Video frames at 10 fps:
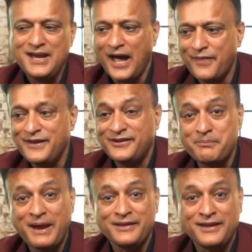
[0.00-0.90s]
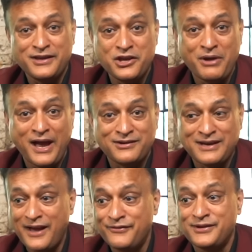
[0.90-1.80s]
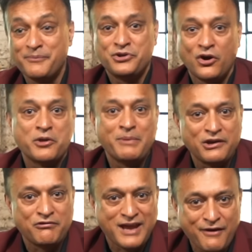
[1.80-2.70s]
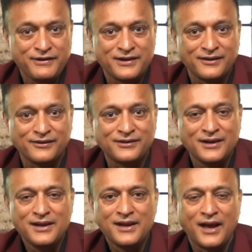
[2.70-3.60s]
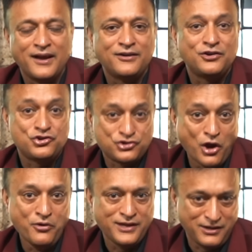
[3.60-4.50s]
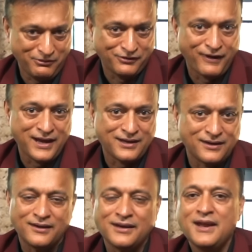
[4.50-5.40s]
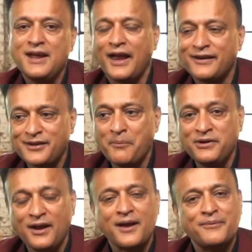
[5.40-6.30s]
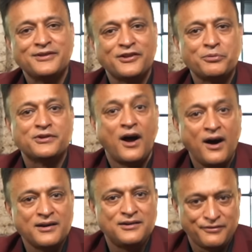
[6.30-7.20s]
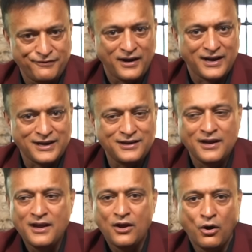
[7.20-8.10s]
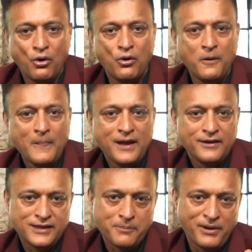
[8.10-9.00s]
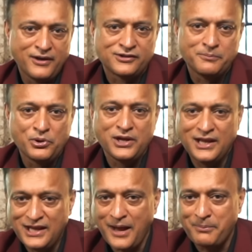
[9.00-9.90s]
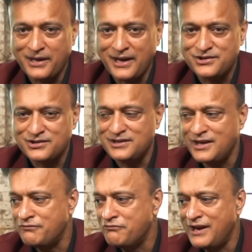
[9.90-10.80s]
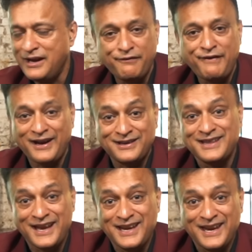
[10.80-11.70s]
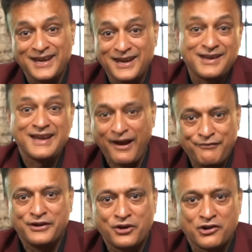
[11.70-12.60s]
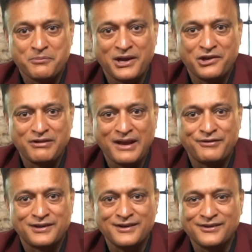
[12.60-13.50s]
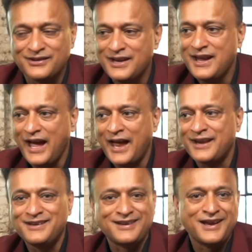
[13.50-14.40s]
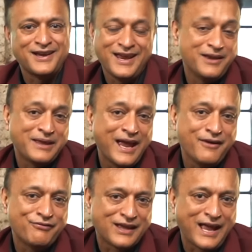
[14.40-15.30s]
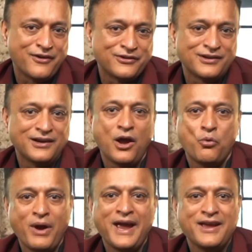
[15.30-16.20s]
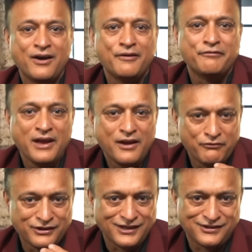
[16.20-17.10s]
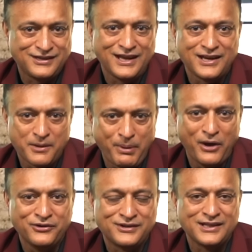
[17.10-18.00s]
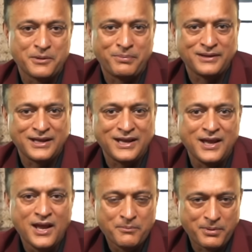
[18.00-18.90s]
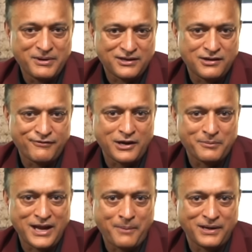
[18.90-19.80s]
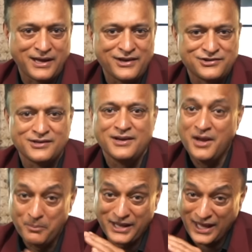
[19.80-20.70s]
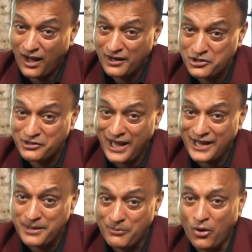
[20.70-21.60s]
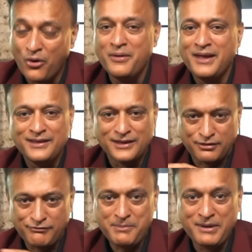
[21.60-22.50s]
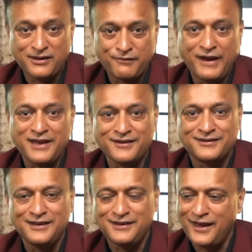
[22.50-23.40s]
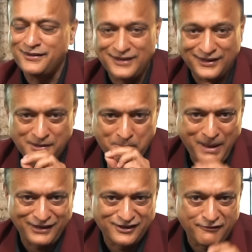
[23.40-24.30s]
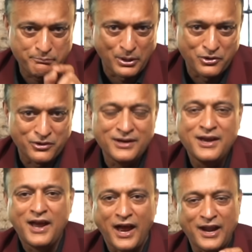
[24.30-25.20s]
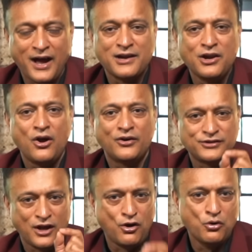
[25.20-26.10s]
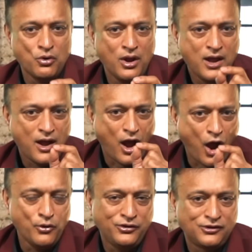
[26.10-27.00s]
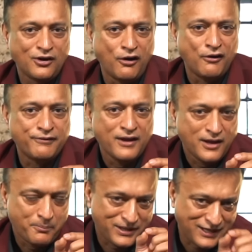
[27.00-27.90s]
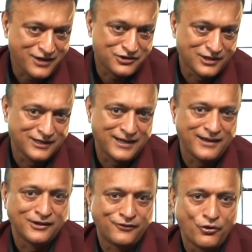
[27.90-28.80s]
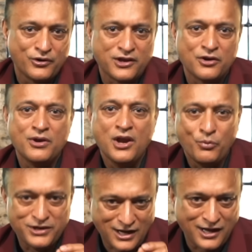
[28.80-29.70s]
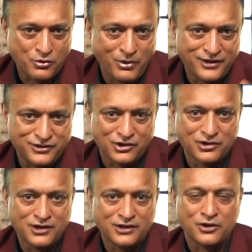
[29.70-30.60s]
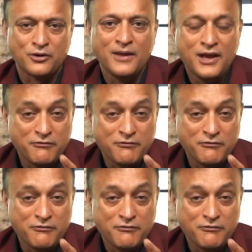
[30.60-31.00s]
And this meant that you had to have some documentary evidence to show that it was vacant. And sometimes this was hard to find, or the person putting in the application didn't really factor that in and didn't have the documentary evidence, and it gave the council a way of resisting and opposing the permitted development application. But they can't do that anymore. The 3-month vacancy test is a massive boon and unlocks a whole host of potential deals for you which otherwise you couldn't do.